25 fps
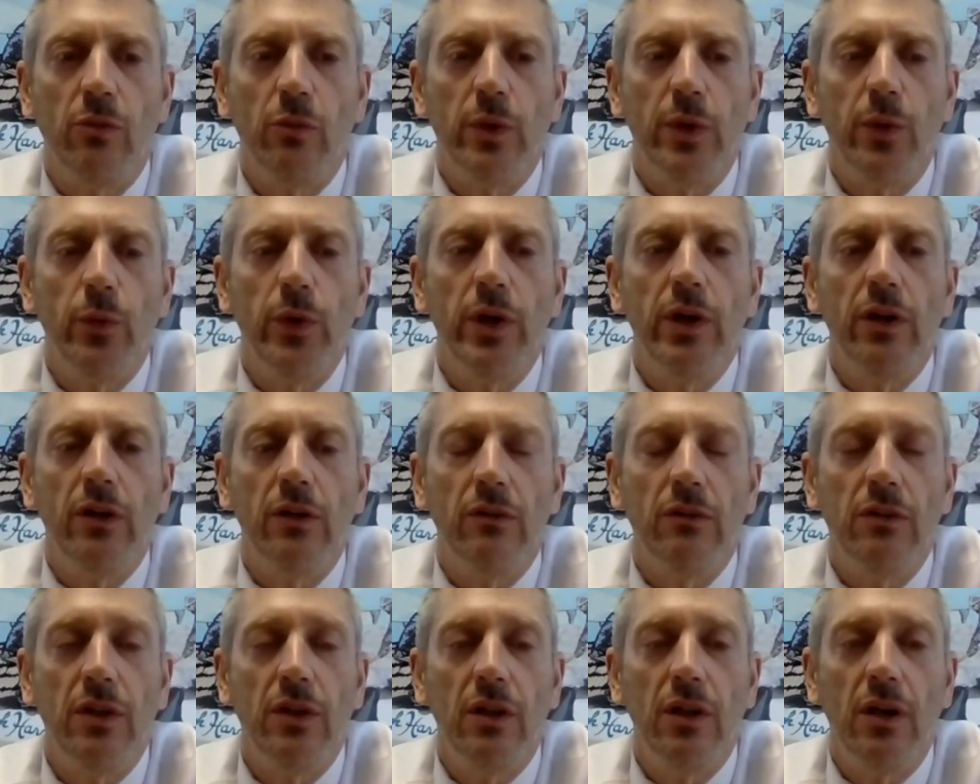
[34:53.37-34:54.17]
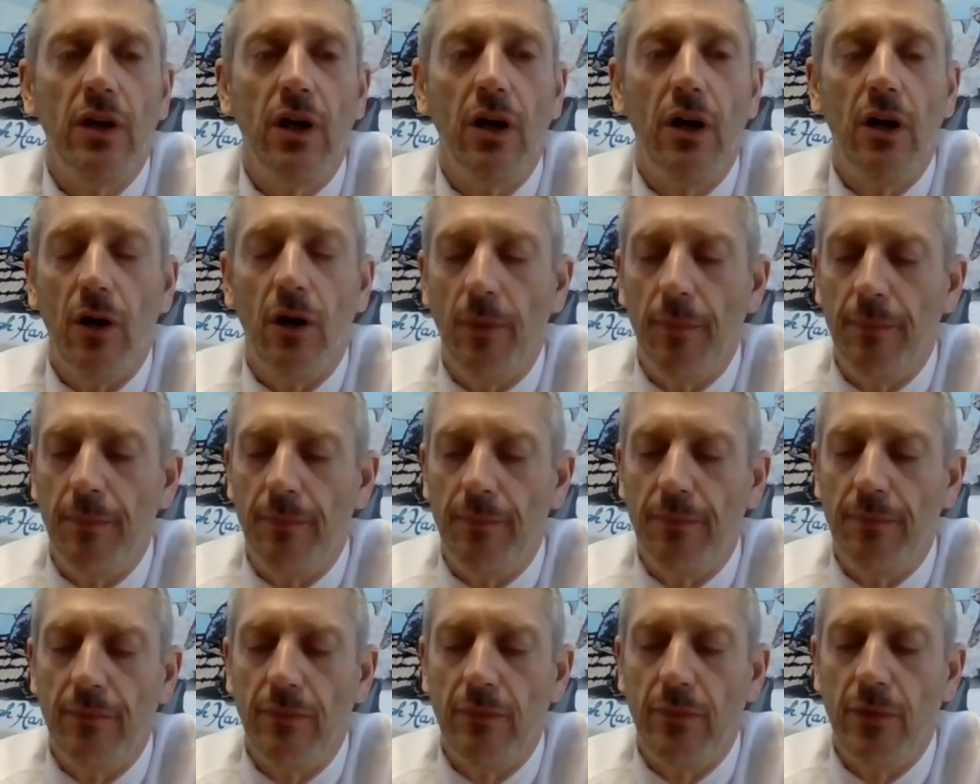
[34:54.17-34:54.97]
We will.
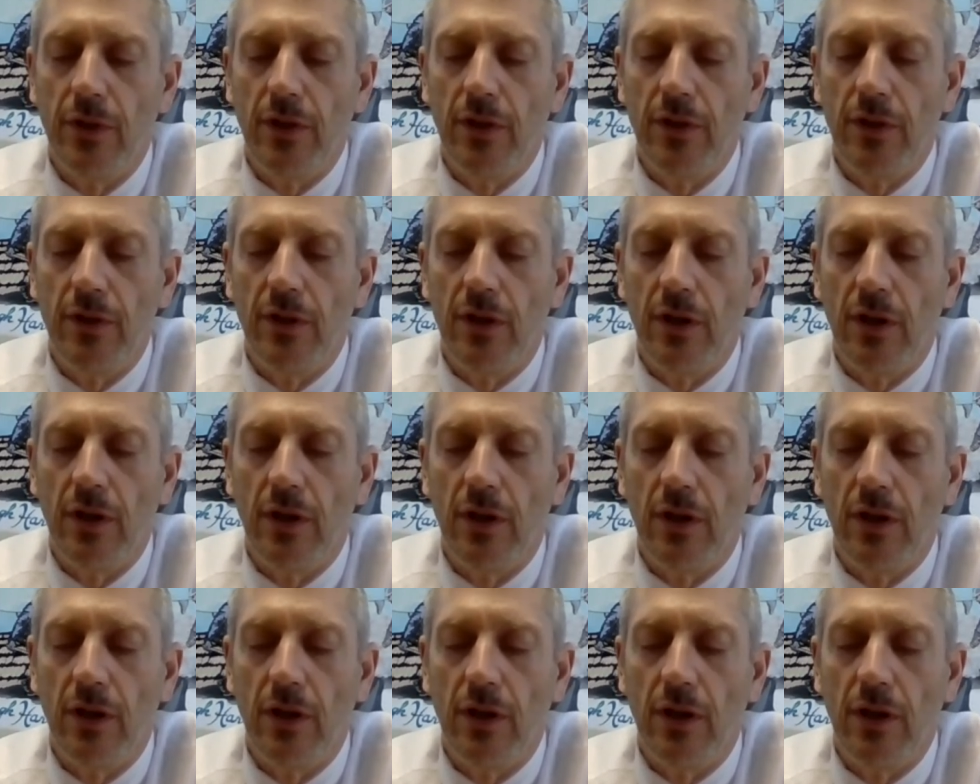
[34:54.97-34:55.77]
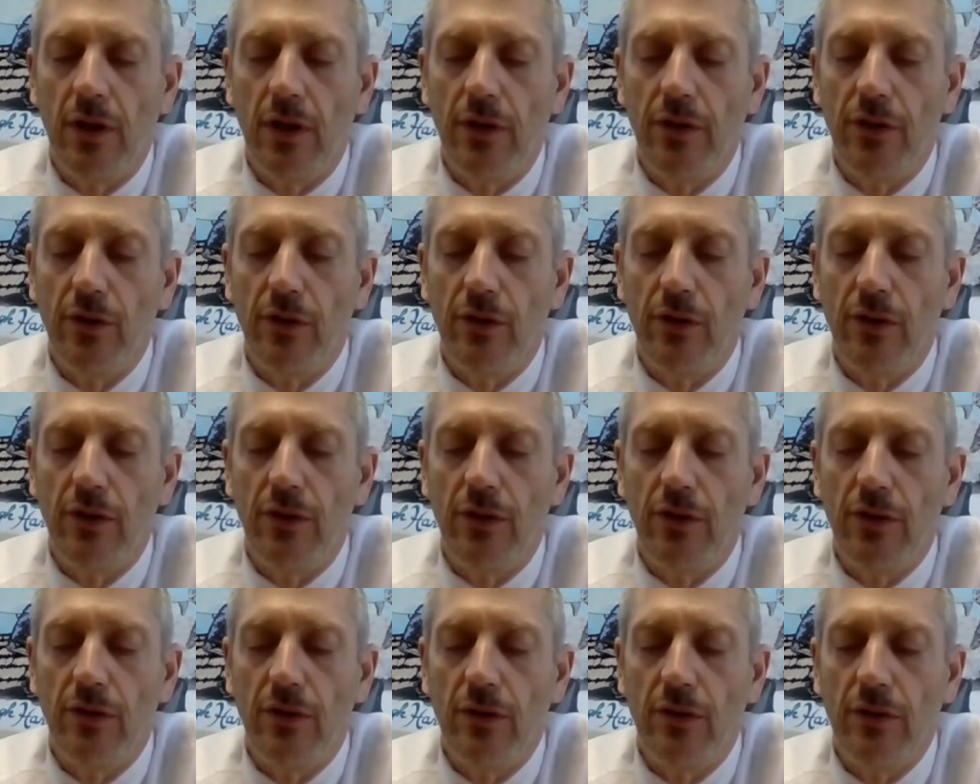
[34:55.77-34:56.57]

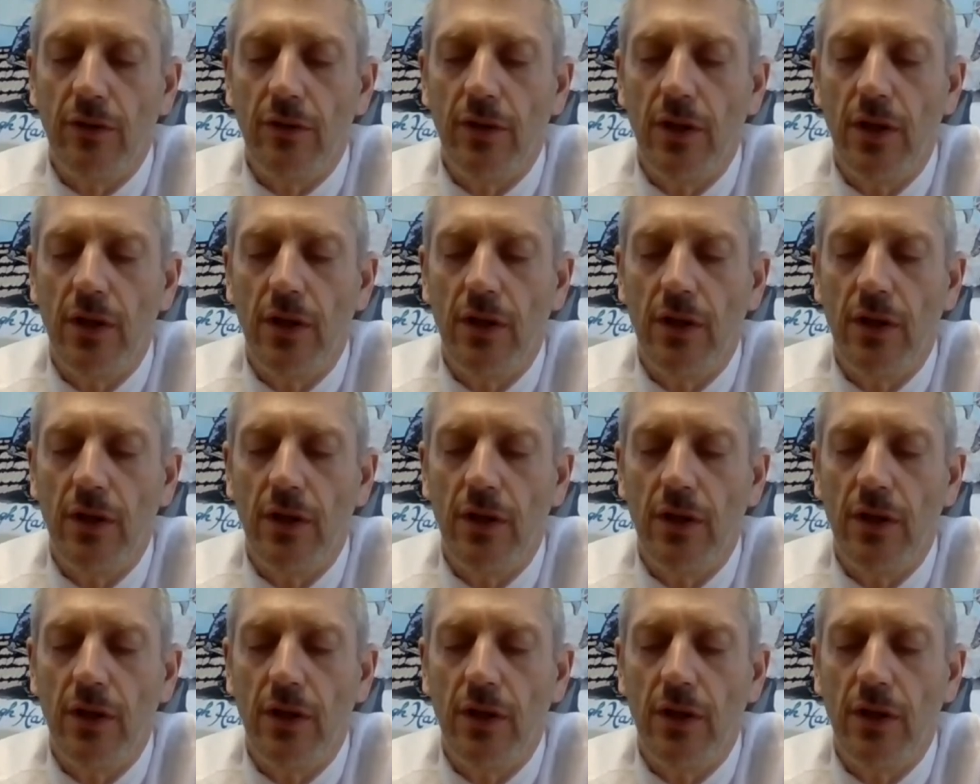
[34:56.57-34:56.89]
The